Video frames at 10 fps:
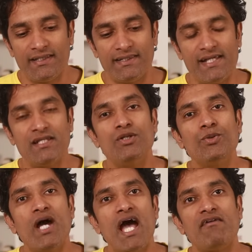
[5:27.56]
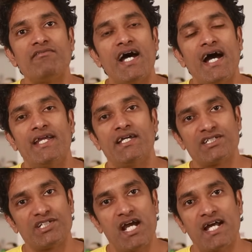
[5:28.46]
then you have the higher
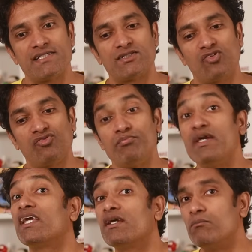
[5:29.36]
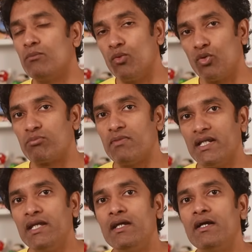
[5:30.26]
chance of making more
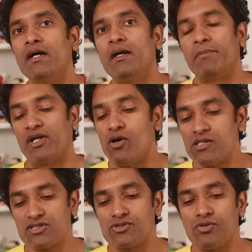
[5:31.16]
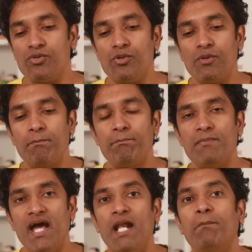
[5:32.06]
money, but also
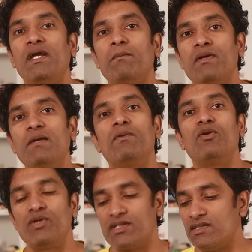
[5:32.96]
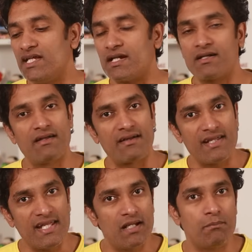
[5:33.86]
helping people with their
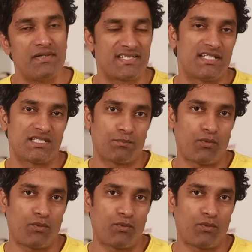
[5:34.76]
real business